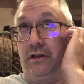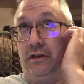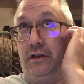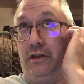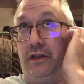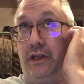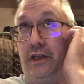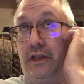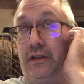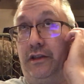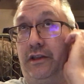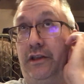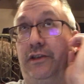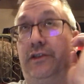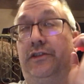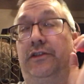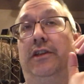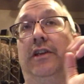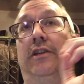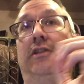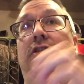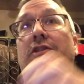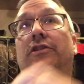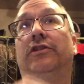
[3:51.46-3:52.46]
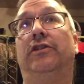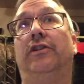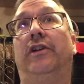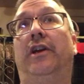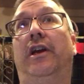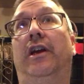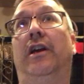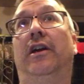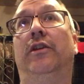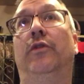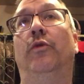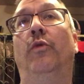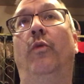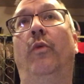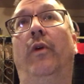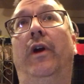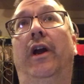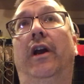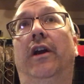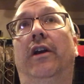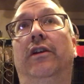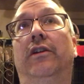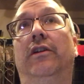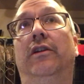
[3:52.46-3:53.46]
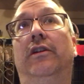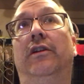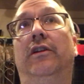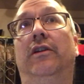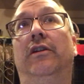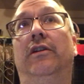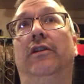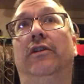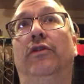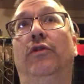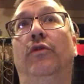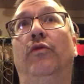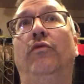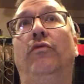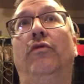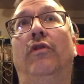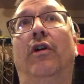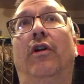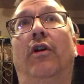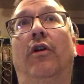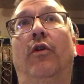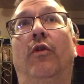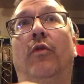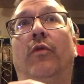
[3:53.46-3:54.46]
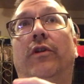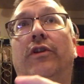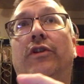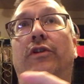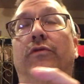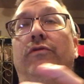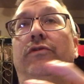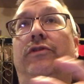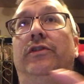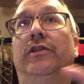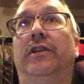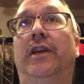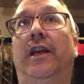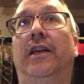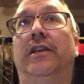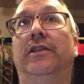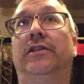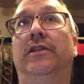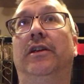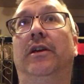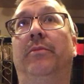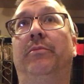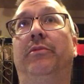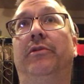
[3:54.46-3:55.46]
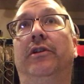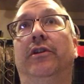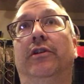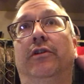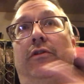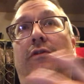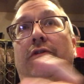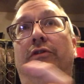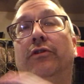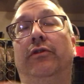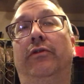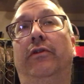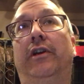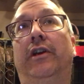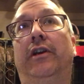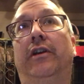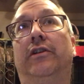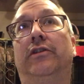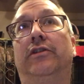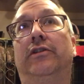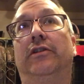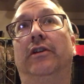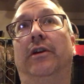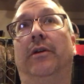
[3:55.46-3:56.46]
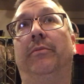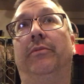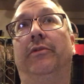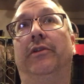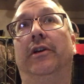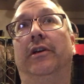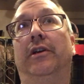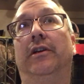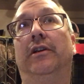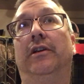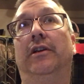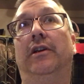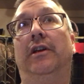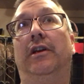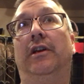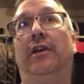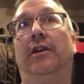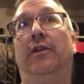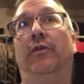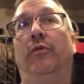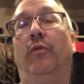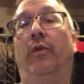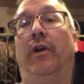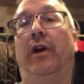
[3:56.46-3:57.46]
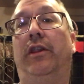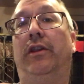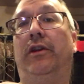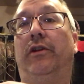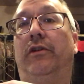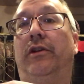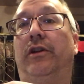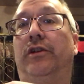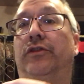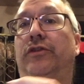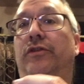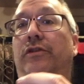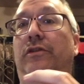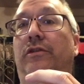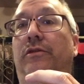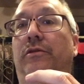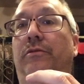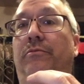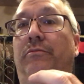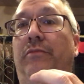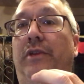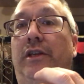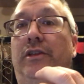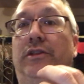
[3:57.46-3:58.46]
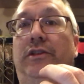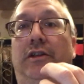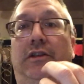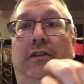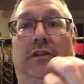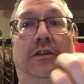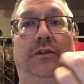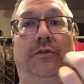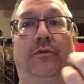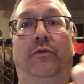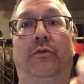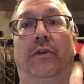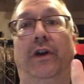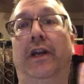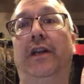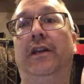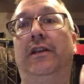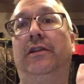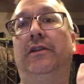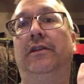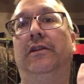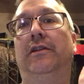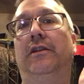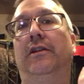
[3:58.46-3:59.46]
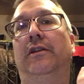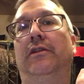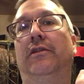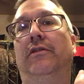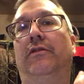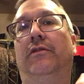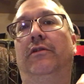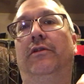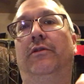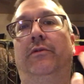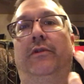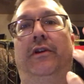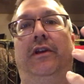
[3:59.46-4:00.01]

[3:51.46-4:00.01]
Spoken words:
get these things in your head to where you know when you say something or you hear something, whether it's basically right or